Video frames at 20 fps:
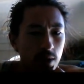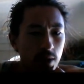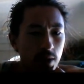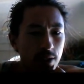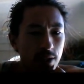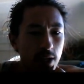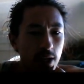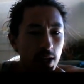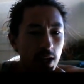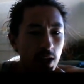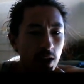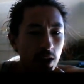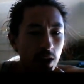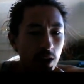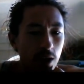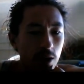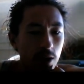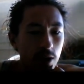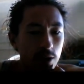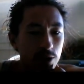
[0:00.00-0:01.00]

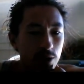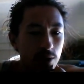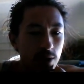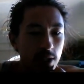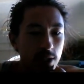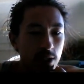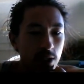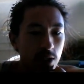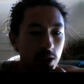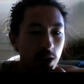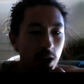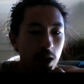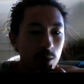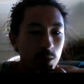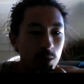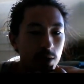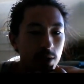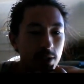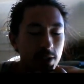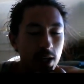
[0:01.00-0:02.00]
Yeah, I do like the Goblin.